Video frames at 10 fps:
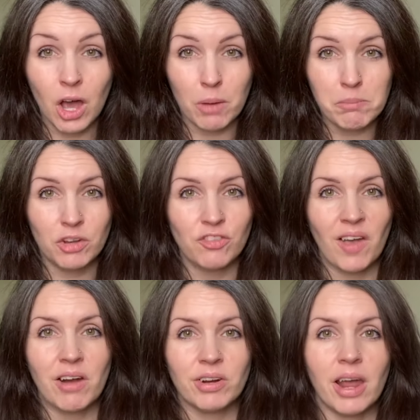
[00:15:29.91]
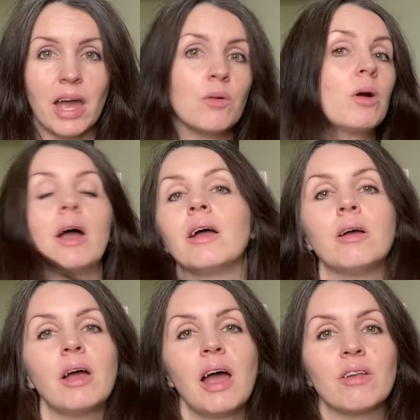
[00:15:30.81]
I'm much fairer now
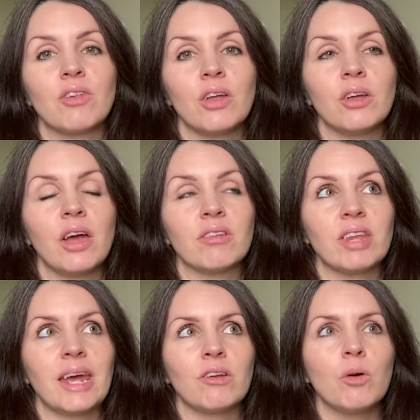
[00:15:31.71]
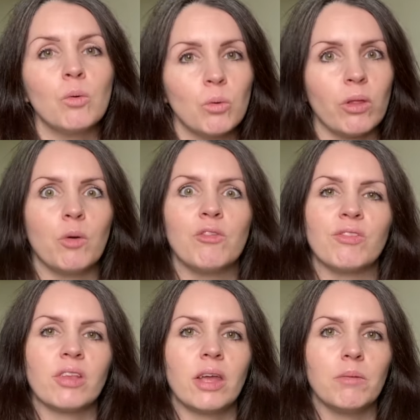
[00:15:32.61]
as an adult, although
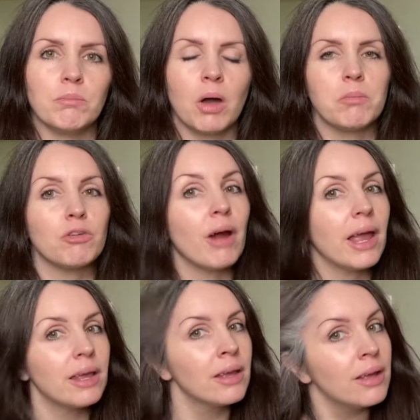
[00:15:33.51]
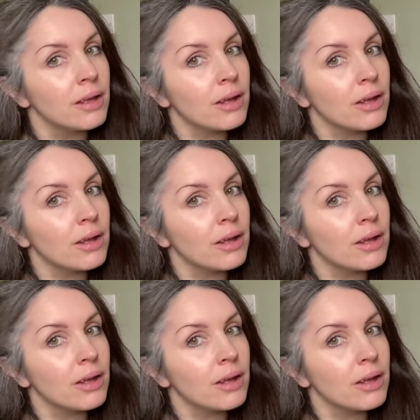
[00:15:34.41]
obviously I'm grey.